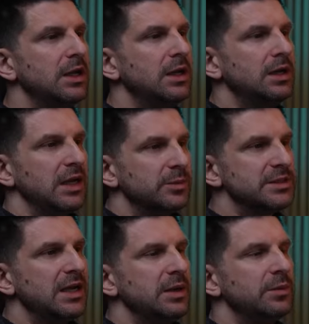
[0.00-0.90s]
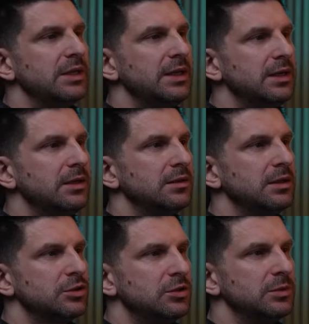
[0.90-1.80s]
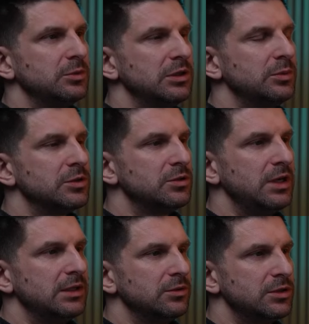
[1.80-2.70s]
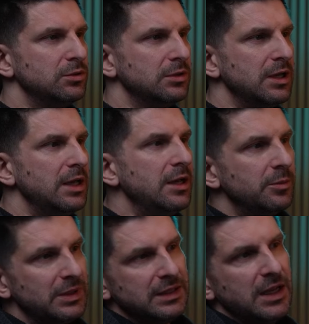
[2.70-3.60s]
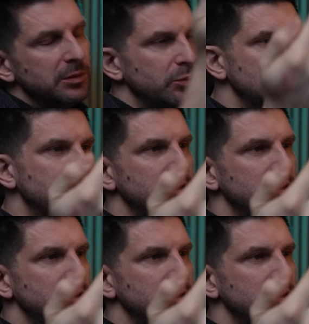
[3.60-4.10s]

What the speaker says: as we know, if we stand here, there will be a building in front of us,